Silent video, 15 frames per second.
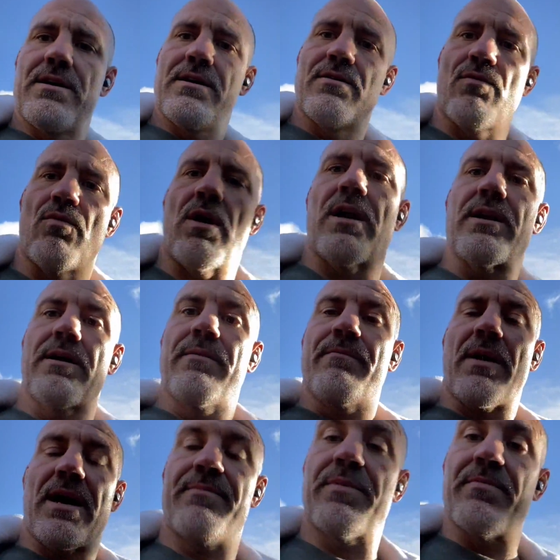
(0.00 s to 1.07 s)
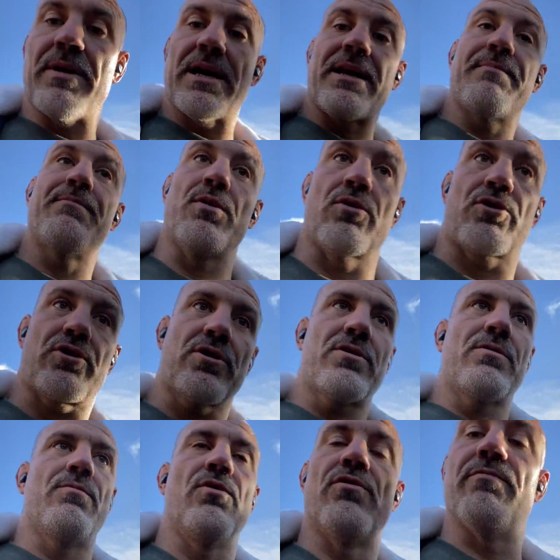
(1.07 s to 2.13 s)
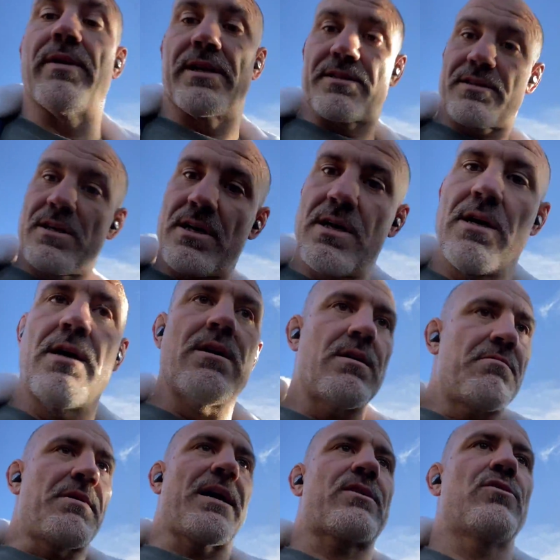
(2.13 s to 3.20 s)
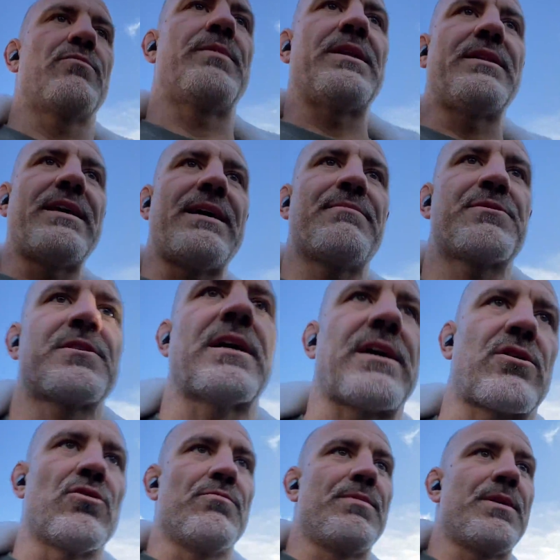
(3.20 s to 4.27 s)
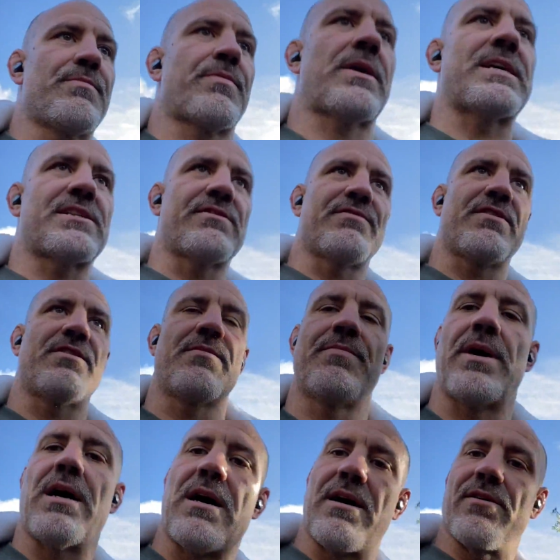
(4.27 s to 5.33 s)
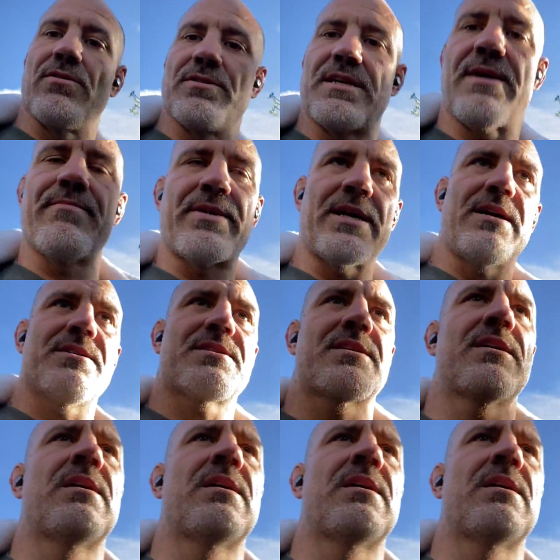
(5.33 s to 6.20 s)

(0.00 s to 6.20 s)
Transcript: one upper body push movement. That could be dips, that could be press with the bar or dumbbells,